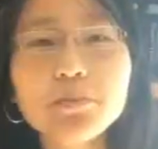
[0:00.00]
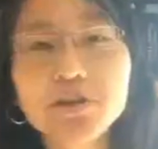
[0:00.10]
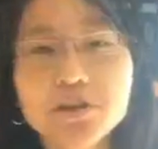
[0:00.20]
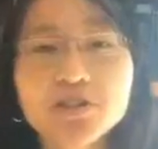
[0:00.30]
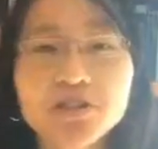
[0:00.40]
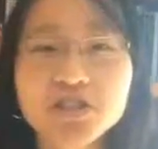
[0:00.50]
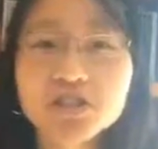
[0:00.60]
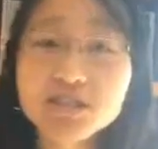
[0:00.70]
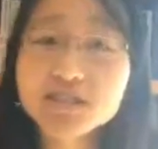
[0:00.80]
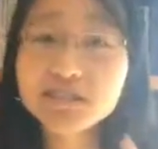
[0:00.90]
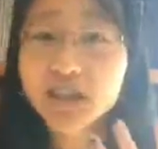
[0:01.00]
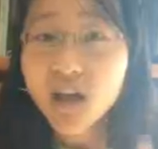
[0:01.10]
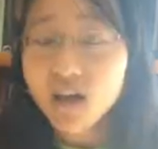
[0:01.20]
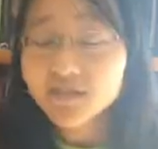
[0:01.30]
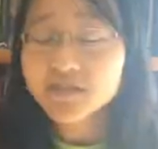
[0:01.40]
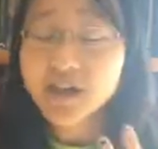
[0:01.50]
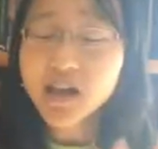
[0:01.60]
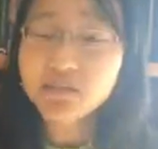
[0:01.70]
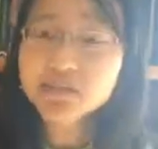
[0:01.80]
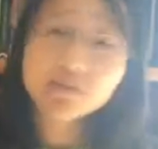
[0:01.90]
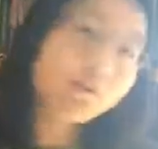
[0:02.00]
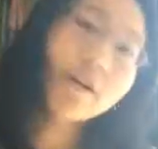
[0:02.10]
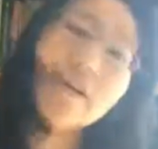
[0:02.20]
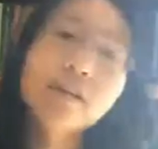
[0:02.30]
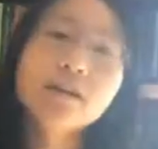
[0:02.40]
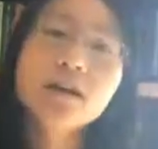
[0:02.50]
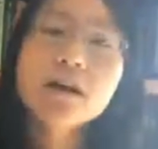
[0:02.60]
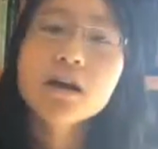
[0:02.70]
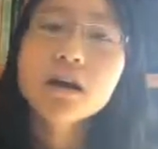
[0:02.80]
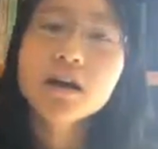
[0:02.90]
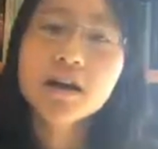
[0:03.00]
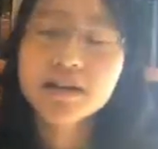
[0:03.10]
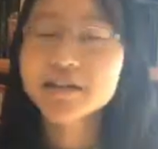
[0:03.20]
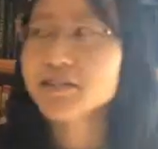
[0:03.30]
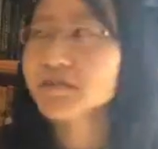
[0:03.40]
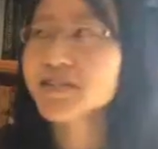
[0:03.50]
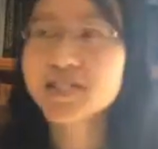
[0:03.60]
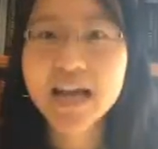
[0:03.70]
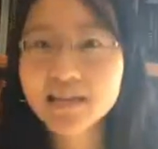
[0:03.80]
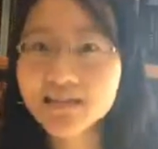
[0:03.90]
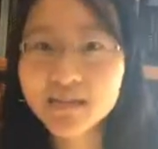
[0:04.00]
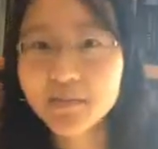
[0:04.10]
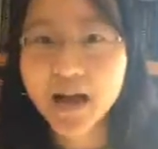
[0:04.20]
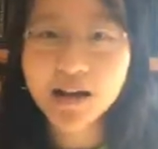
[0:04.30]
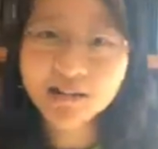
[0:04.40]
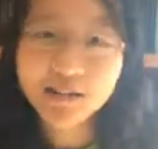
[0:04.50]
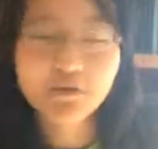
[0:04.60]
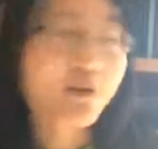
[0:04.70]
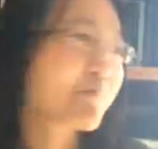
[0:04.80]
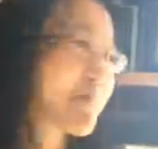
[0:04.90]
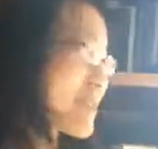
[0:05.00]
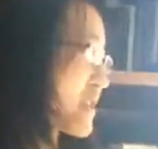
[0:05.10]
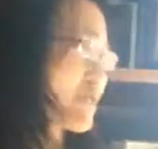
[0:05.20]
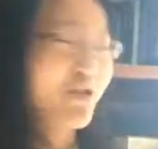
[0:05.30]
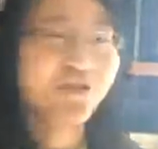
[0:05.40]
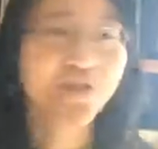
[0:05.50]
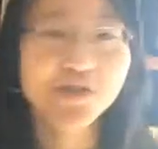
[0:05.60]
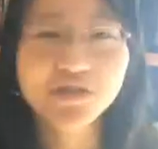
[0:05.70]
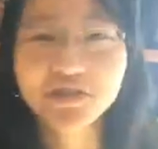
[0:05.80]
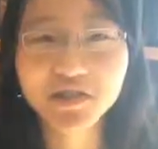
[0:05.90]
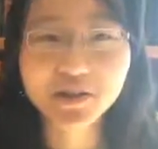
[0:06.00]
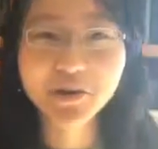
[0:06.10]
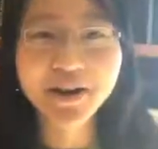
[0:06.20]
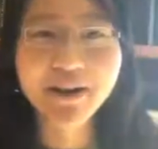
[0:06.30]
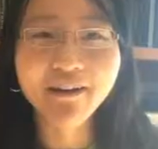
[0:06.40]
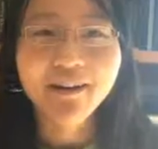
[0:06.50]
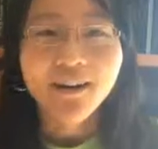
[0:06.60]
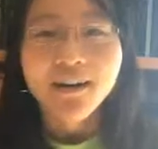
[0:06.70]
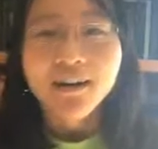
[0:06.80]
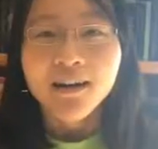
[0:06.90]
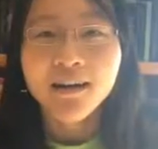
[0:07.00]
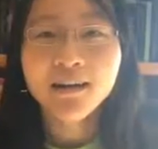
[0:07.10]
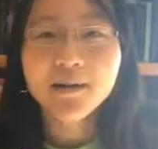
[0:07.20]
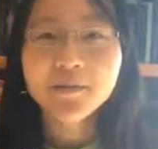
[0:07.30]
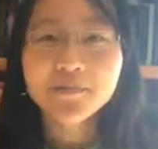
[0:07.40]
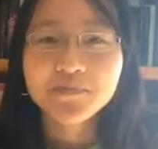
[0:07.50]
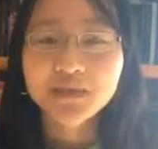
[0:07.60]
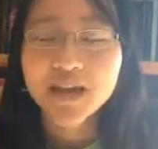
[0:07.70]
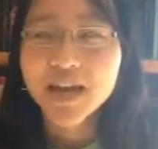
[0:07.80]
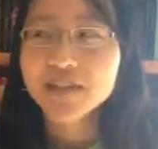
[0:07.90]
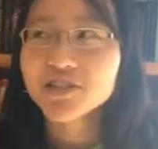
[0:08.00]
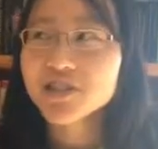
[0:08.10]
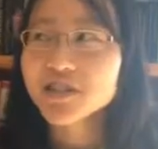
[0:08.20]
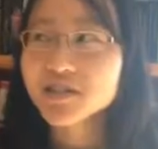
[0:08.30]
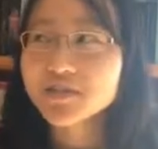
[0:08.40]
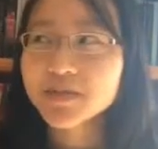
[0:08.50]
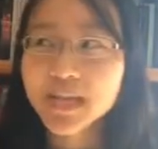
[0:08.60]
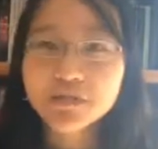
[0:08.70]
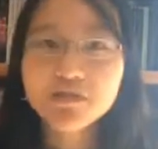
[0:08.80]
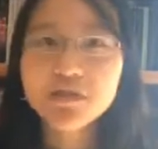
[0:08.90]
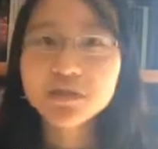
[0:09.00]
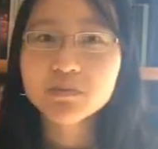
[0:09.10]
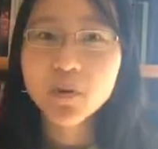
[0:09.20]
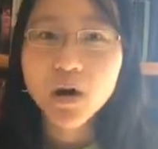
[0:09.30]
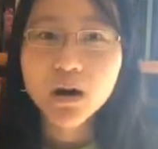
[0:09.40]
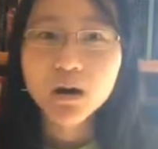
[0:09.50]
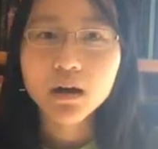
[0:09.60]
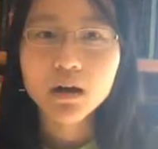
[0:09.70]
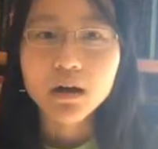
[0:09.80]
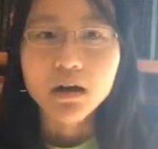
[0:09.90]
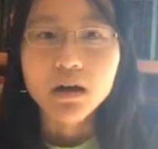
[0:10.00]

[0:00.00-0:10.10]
book that she just loves to read and is obsessed about, like the way I'm obsessed with The Fault in Our Stars right now. And she's obsessed with this book